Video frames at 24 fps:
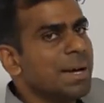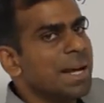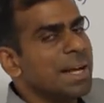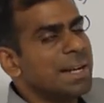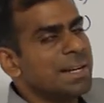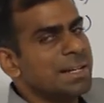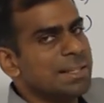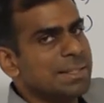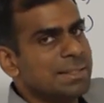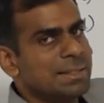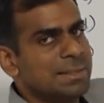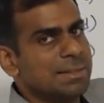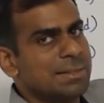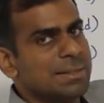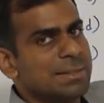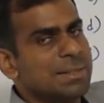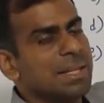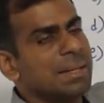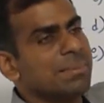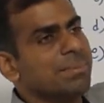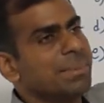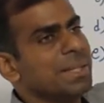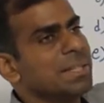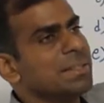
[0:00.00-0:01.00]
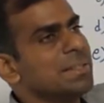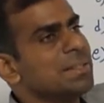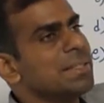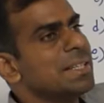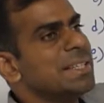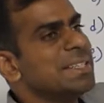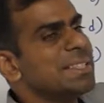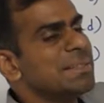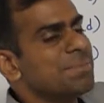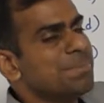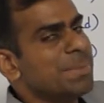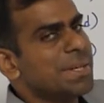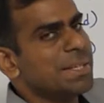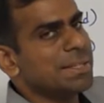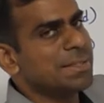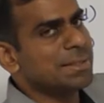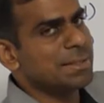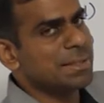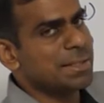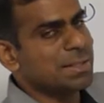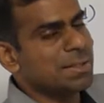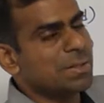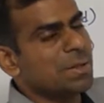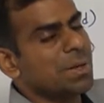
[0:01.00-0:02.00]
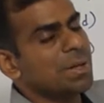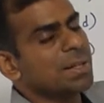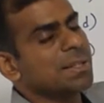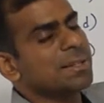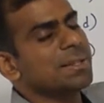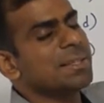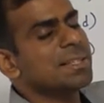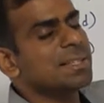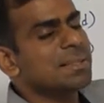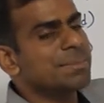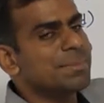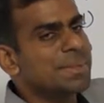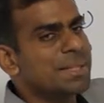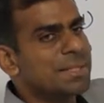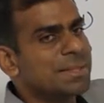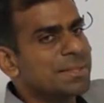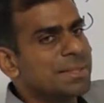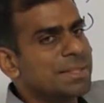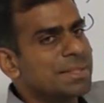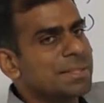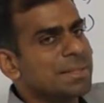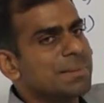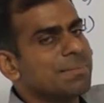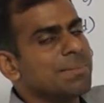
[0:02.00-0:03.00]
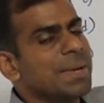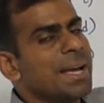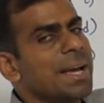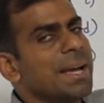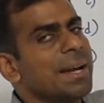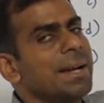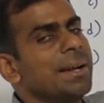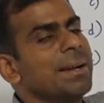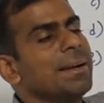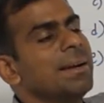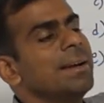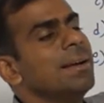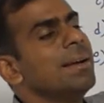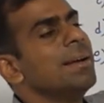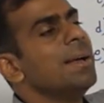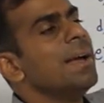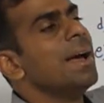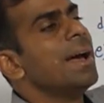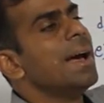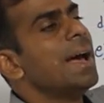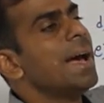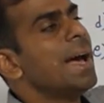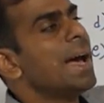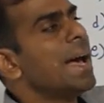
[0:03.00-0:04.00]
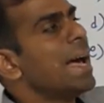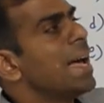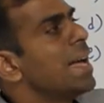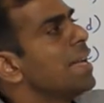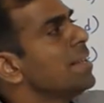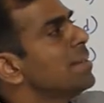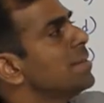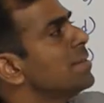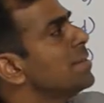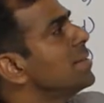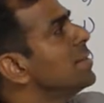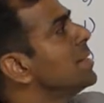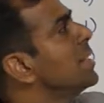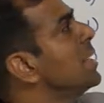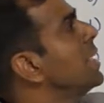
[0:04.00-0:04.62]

balance. That means this person or this businessman has